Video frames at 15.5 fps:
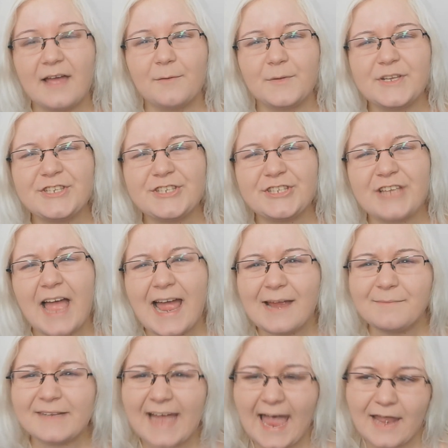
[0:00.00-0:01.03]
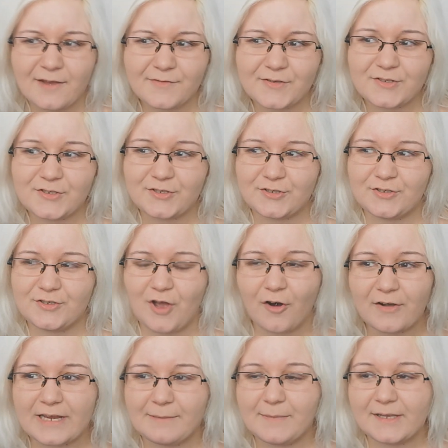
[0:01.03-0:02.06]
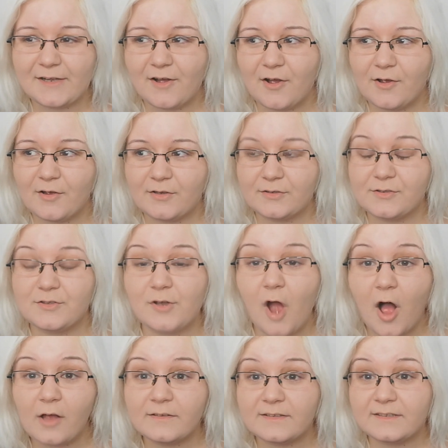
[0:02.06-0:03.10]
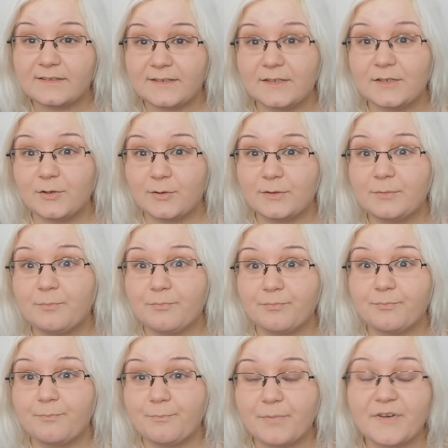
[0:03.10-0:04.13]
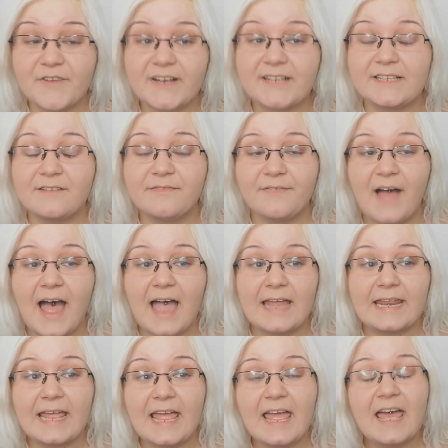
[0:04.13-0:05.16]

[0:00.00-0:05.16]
which I'm kind of sorry because the whole city looked perfectly fine,